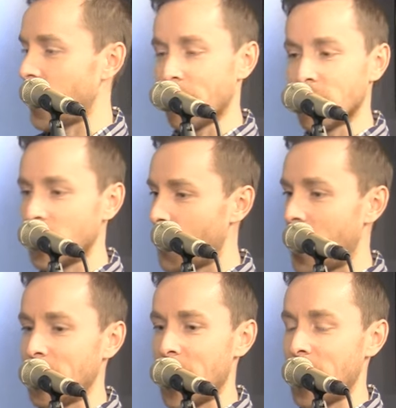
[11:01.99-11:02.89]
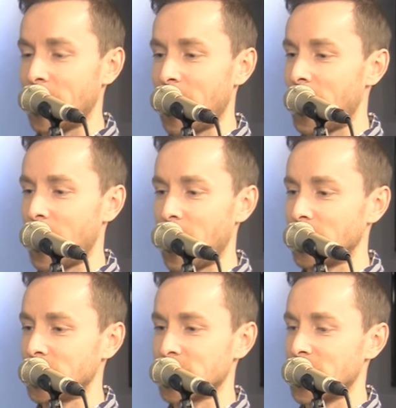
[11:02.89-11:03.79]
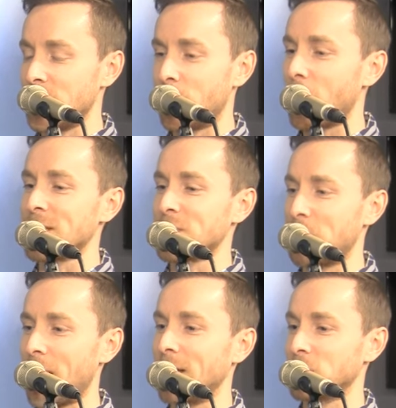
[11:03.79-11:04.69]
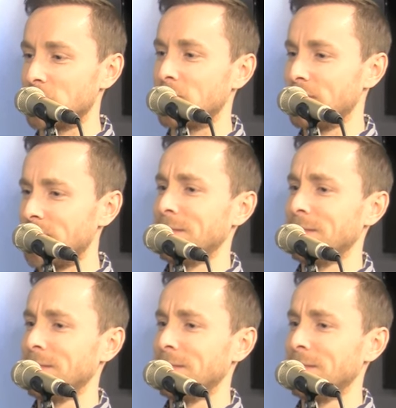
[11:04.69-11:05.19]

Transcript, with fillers: everything went, and uh, just impressed by sort of